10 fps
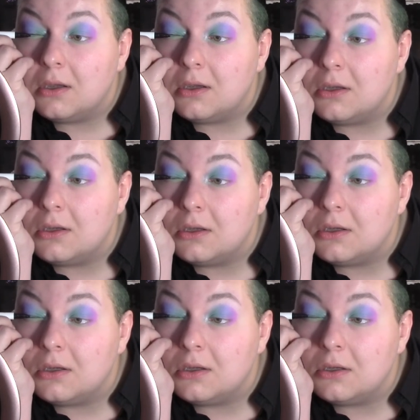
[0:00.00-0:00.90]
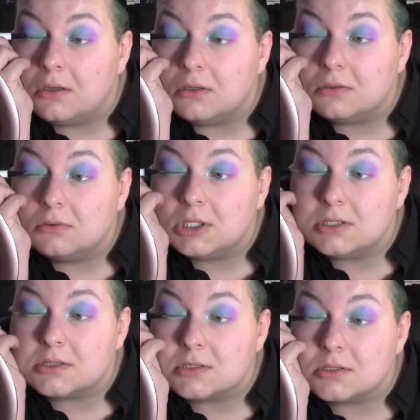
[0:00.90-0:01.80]
uh, I
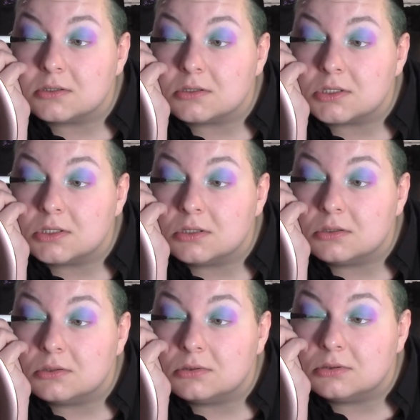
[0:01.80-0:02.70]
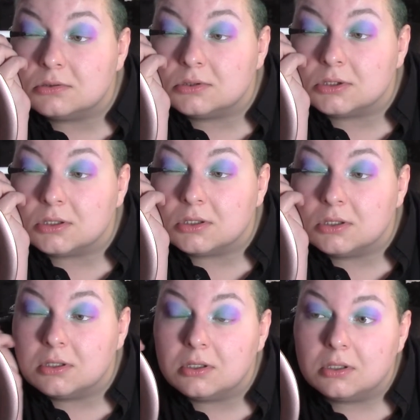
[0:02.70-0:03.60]
went searching for.